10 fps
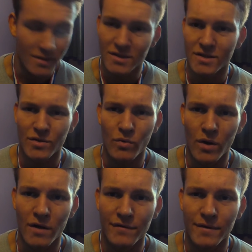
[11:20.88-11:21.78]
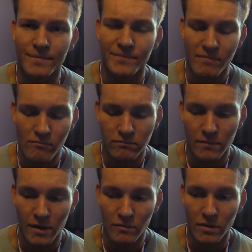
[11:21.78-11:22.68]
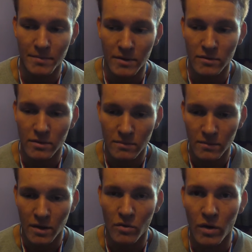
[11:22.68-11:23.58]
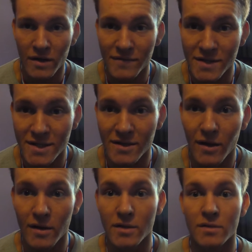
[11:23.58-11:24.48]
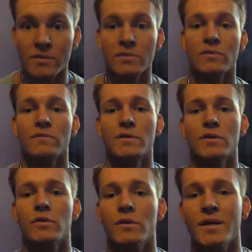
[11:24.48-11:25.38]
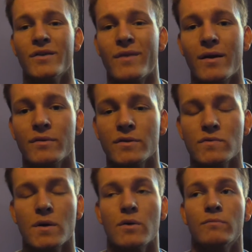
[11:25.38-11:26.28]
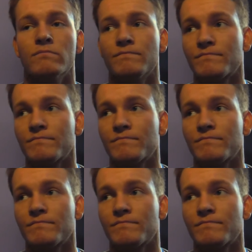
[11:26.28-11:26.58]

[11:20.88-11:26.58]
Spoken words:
it's just not worth it. I want to build a quality physique that I can sort of show year round as well.